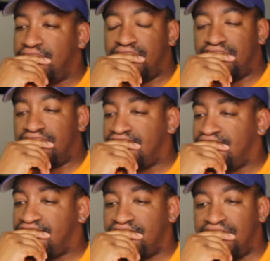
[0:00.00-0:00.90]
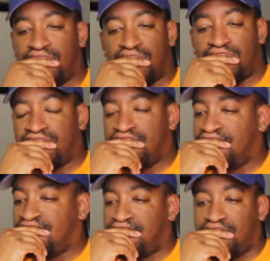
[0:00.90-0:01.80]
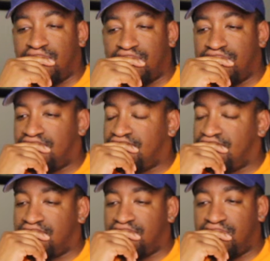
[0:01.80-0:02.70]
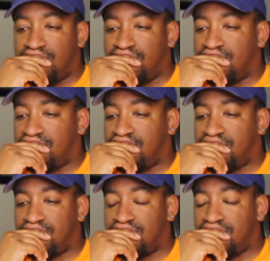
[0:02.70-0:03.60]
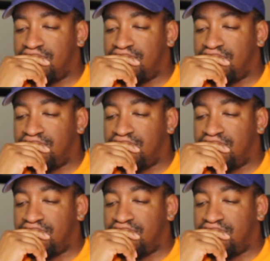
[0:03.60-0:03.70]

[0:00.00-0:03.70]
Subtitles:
Nothing is said.